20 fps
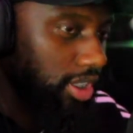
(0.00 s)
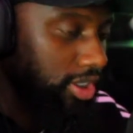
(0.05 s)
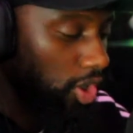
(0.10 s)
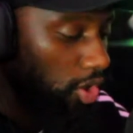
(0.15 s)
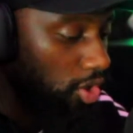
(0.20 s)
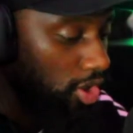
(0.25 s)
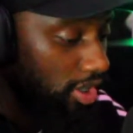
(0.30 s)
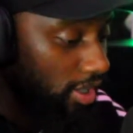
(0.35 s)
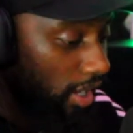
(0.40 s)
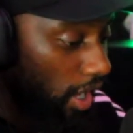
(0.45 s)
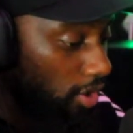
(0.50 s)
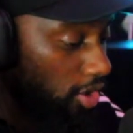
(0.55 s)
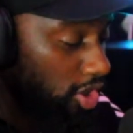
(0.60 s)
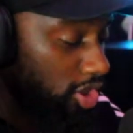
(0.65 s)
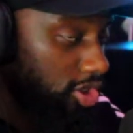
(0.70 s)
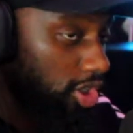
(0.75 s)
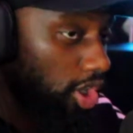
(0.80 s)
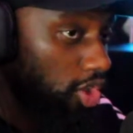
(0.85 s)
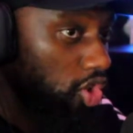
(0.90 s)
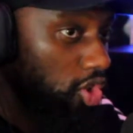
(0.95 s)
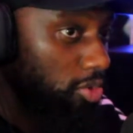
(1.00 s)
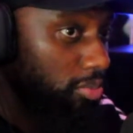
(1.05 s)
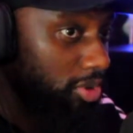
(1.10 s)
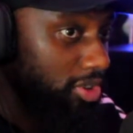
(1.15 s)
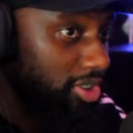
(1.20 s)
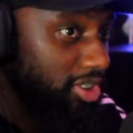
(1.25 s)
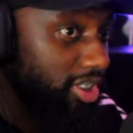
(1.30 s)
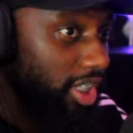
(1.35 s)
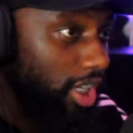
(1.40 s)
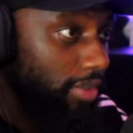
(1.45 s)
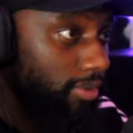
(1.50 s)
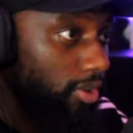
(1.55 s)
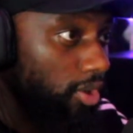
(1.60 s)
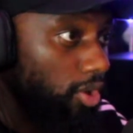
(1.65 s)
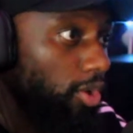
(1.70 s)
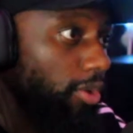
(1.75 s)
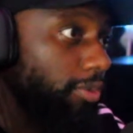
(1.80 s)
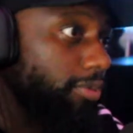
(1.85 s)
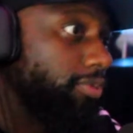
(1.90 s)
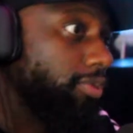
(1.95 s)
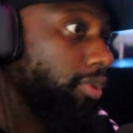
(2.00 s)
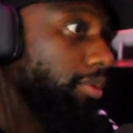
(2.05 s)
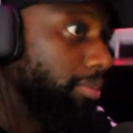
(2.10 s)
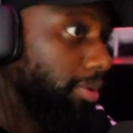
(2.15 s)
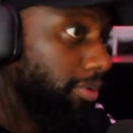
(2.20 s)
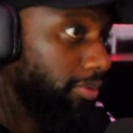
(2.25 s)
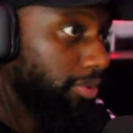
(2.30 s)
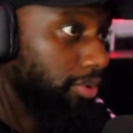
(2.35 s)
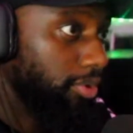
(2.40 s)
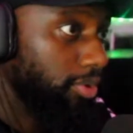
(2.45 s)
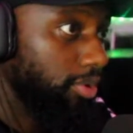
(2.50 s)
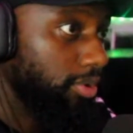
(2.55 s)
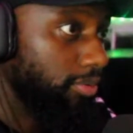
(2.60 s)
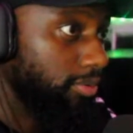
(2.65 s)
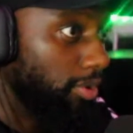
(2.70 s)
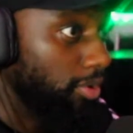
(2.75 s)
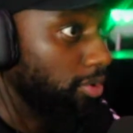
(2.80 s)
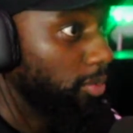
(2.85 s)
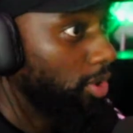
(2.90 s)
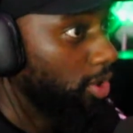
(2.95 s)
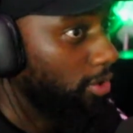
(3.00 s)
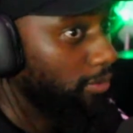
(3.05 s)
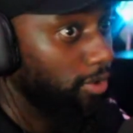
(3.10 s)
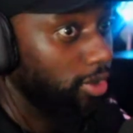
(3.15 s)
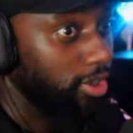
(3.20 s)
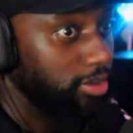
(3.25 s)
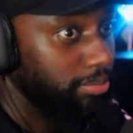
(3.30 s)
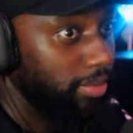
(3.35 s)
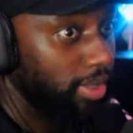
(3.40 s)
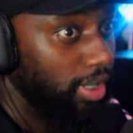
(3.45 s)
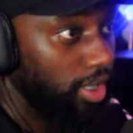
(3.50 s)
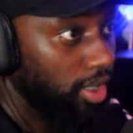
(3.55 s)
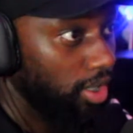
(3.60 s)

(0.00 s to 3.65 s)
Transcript: Is it only now that you started doing music together, or from before, from when you first met?